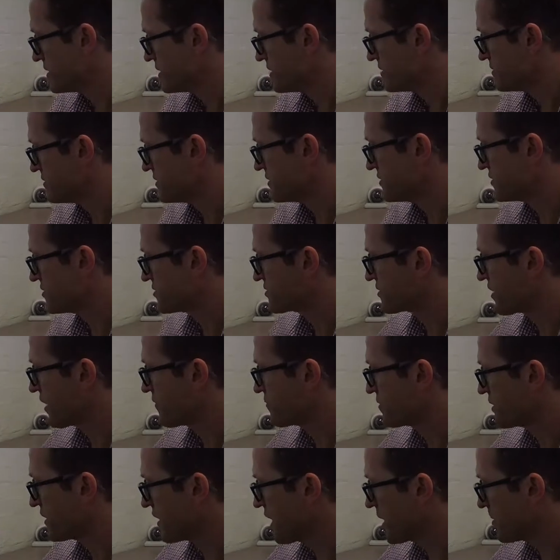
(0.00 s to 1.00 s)
the
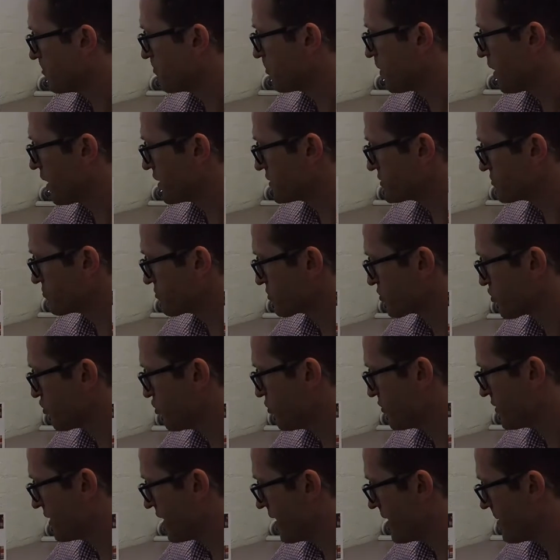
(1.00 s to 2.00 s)
DiscoveryLab Plus
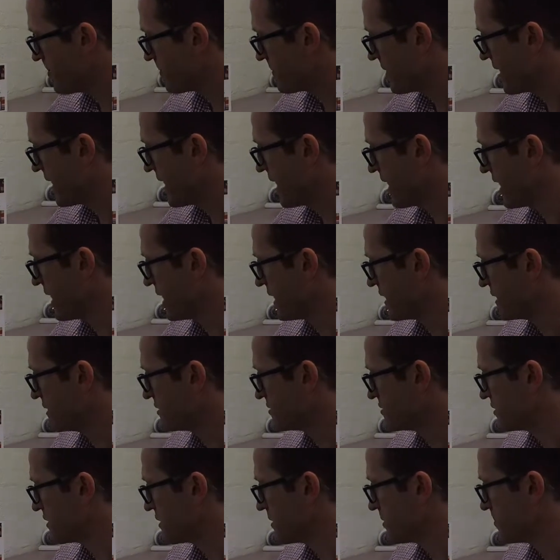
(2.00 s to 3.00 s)
recorder,
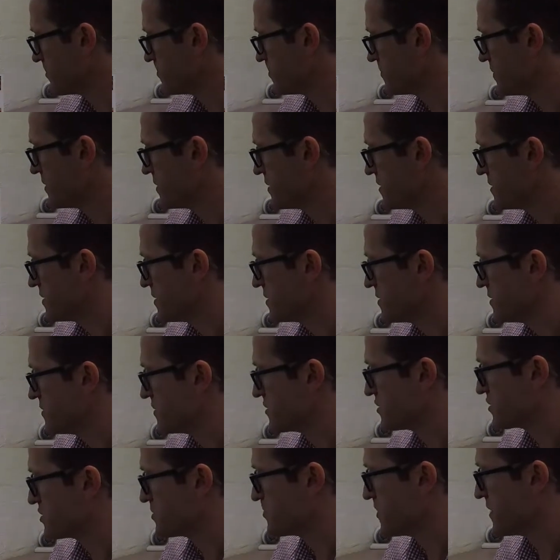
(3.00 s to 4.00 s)
and
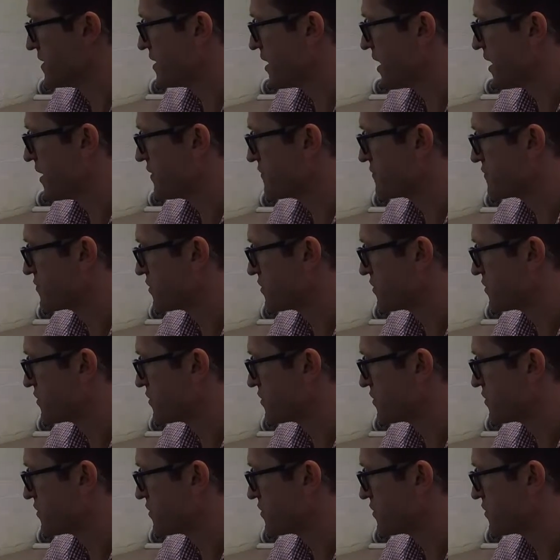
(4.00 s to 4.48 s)
this has been out for a